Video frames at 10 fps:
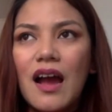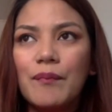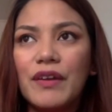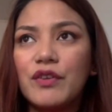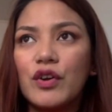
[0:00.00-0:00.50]

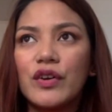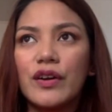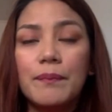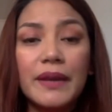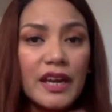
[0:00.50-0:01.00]
if you're
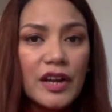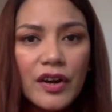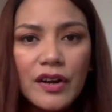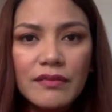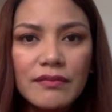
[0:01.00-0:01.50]
a
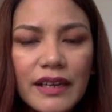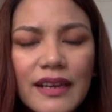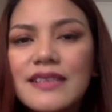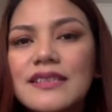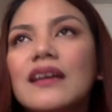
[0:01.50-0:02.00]
beginner in
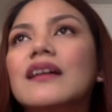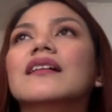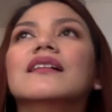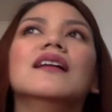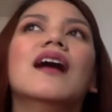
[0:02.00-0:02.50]
that
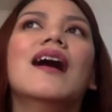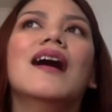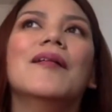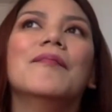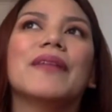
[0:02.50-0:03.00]
skill,
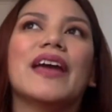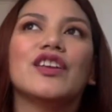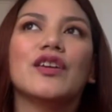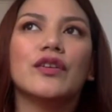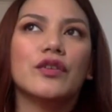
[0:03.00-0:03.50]

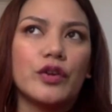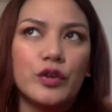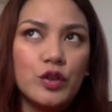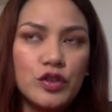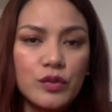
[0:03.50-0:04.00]
or
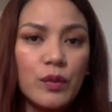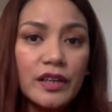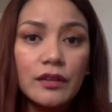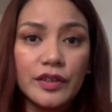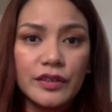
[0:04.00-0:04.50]
you just want
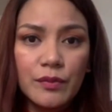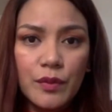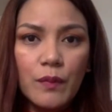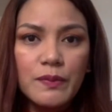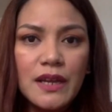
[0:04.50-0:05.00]
to learn the
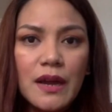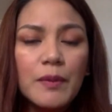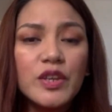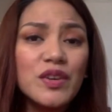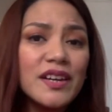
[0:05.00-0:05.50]
ropes,
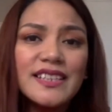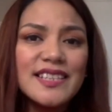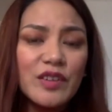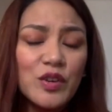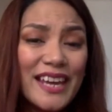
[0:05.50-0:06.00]
but you
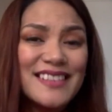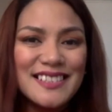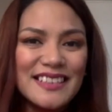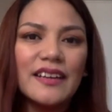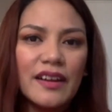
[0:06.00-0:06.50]
can't
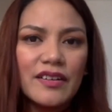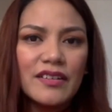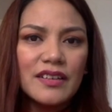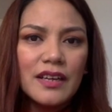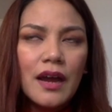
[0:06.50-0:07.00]
stay there.
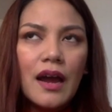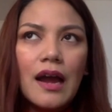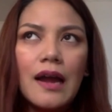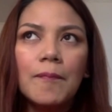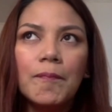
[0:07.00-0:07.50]

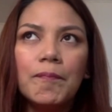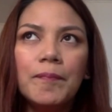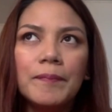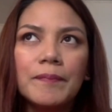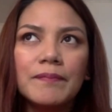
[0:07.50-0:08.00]

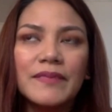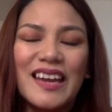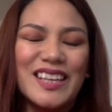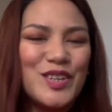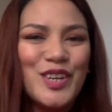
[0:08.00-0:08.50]

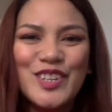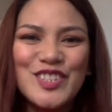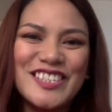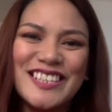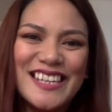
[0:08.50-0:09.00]
Yeah, you
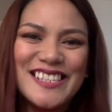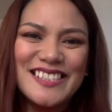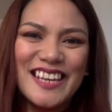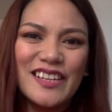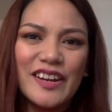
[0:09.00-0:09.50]
just can't
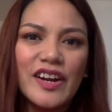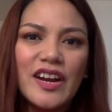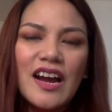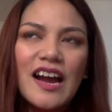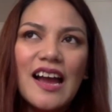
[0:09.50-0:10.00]
stay there.
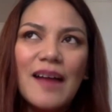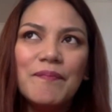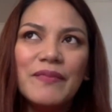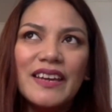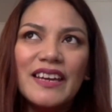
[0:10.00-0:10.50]

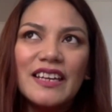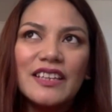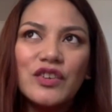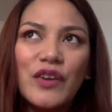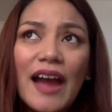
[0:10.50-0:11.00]

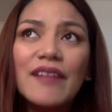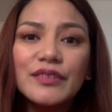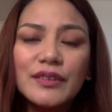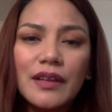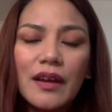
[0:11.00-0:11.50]
You have
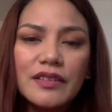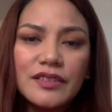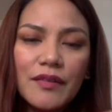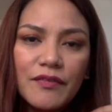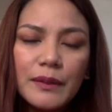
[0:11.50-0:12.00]

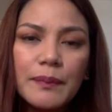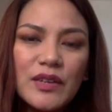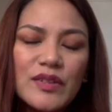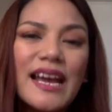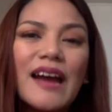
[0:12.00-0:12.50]
so
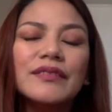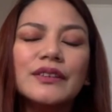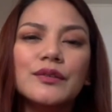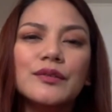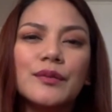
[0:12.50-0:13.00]
Filipinos have
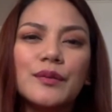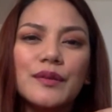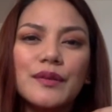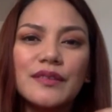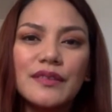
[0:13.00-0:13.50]
to
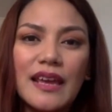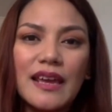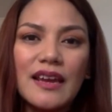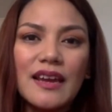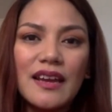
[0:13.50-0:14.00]
think